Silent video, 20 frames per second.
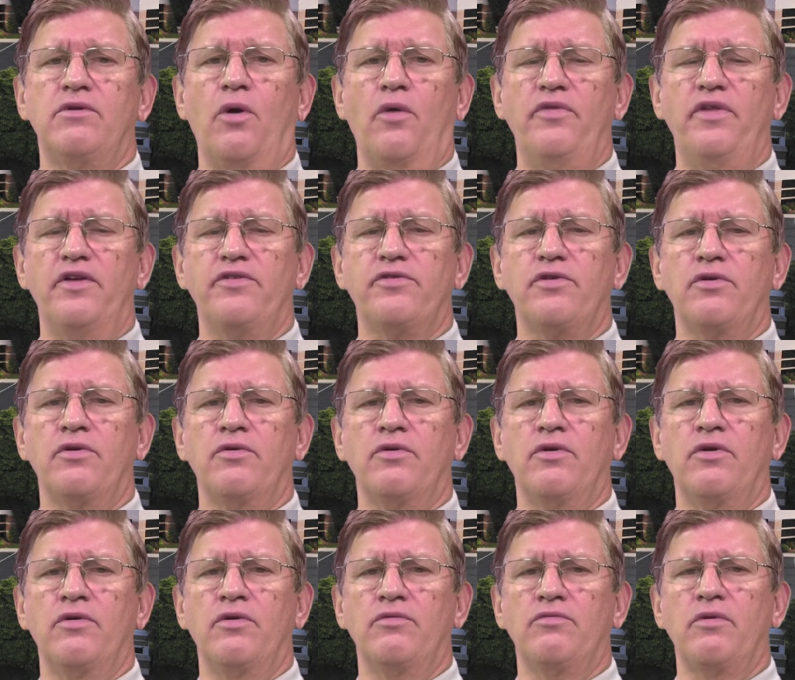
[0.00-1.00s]
know this or
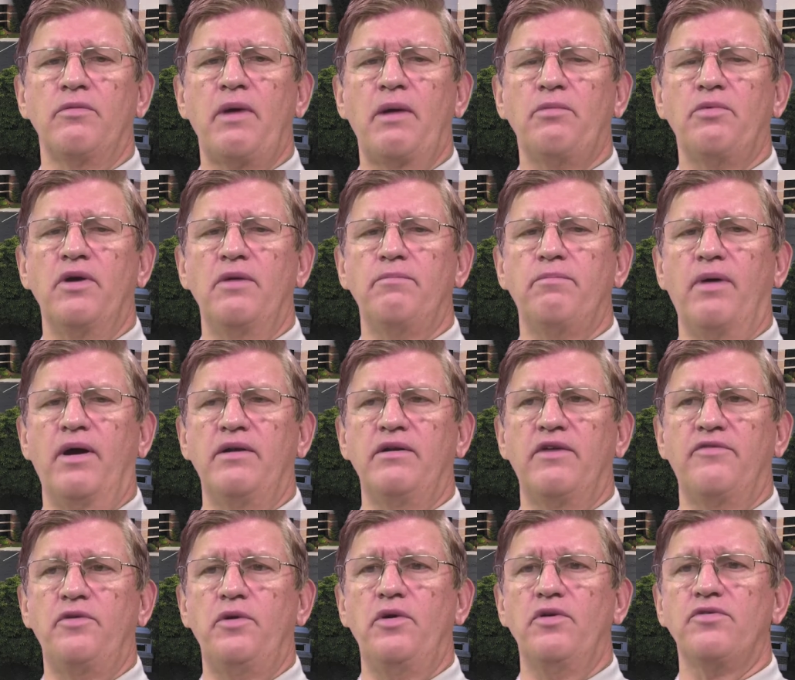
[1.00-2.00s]
remember it, but
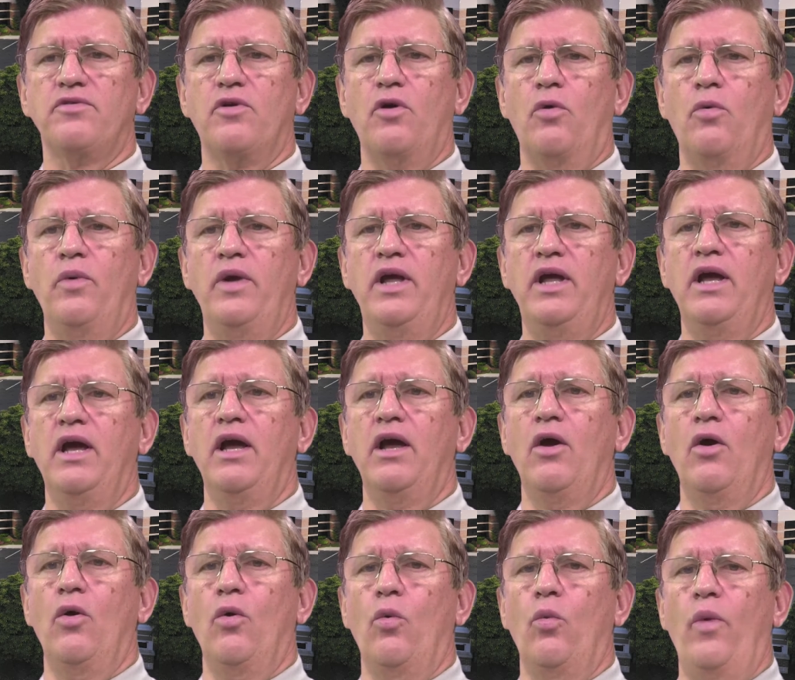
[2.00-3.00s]
a few years ago, we
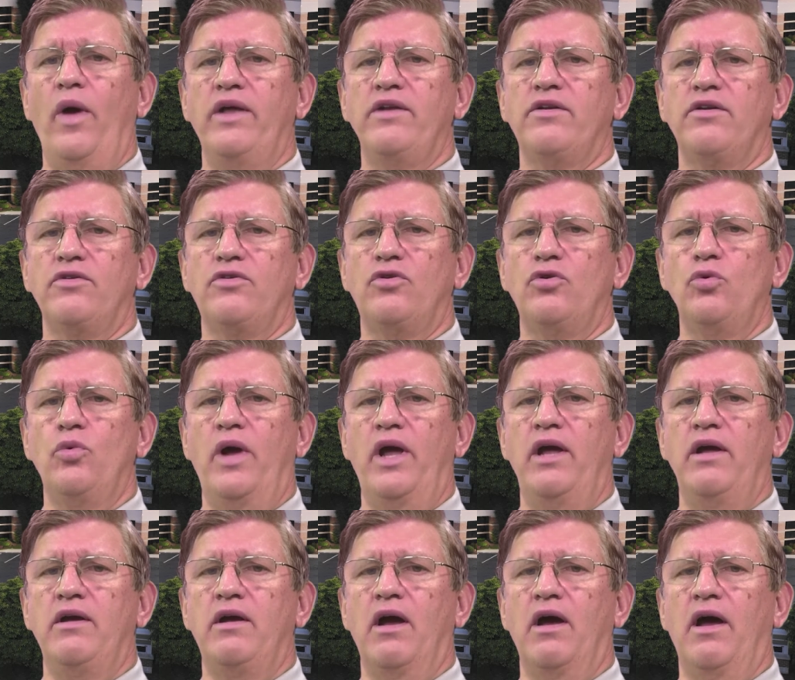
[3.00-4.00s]
went to
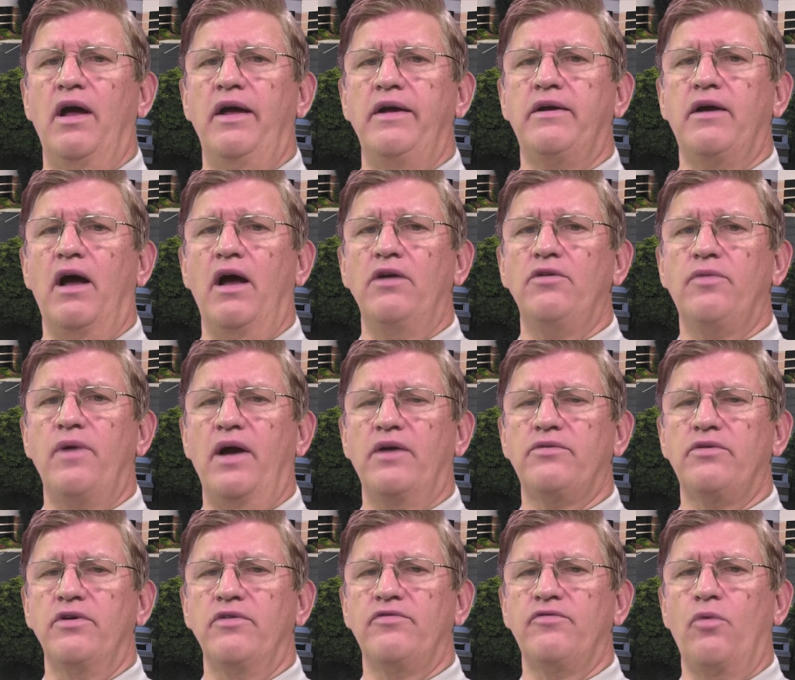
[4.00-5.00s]
a
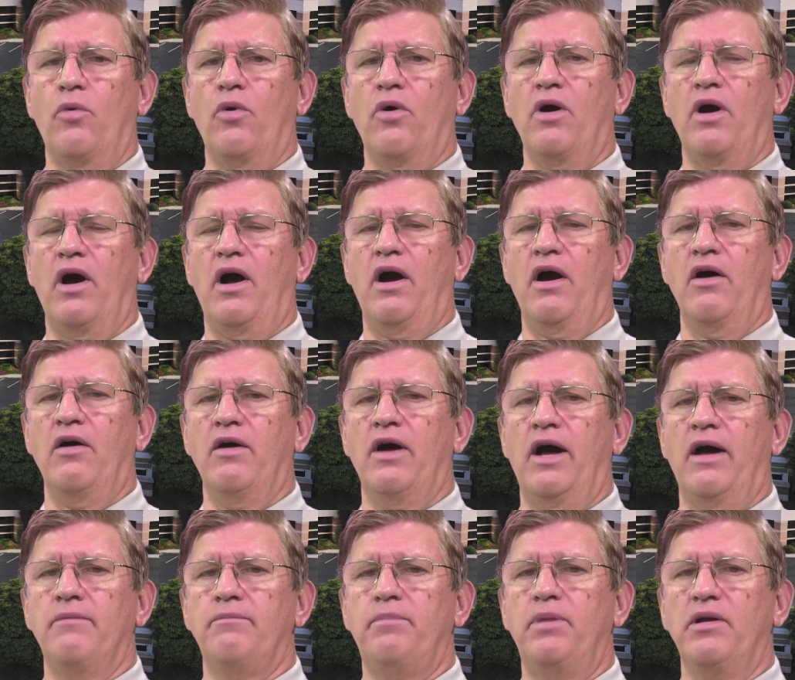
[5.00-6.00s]
contractor for
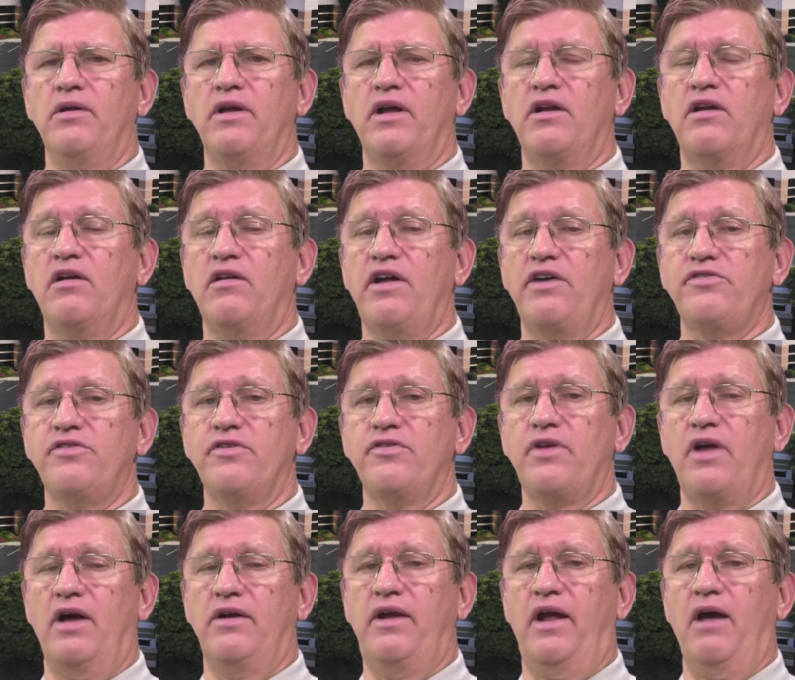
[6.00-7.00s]
our billing and
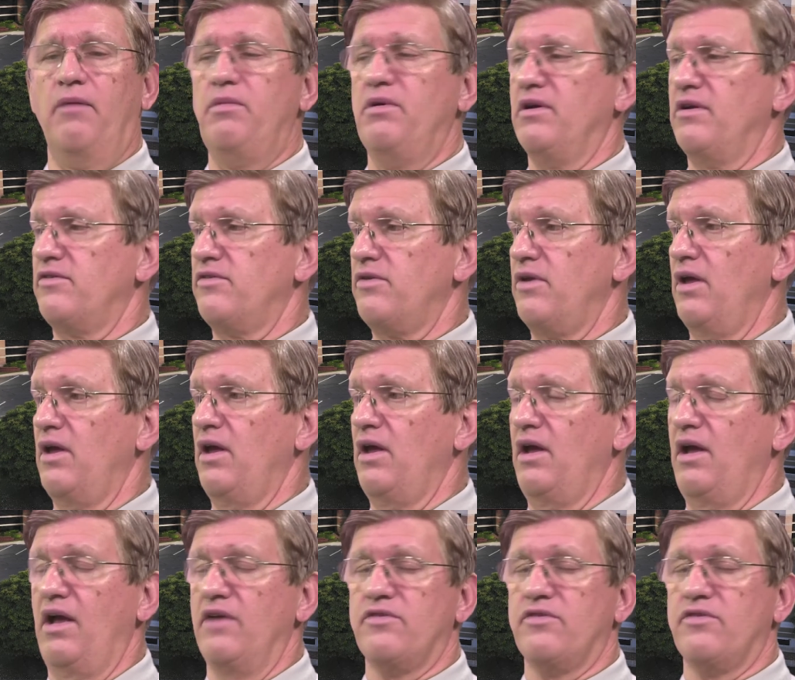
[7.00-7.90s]
collections on ambulance.